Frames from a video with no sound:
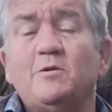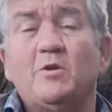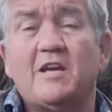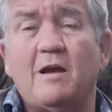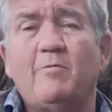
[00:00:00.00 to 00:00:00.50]
he
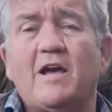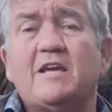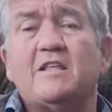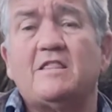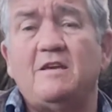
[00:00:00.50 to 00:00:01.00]
will come
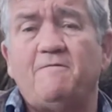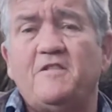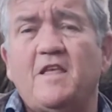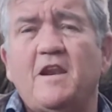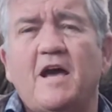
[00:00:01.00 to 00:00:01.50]
like a
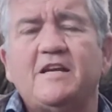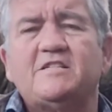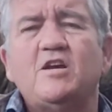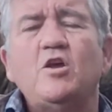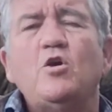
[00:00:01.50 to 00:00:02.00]
thief in the
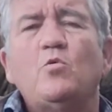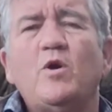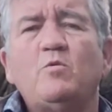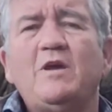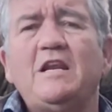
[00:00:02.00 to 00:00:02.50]
night
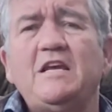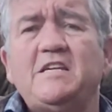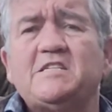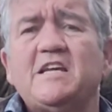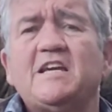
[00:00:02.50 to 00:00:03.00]
when we
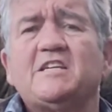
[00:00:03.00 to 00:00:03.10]
least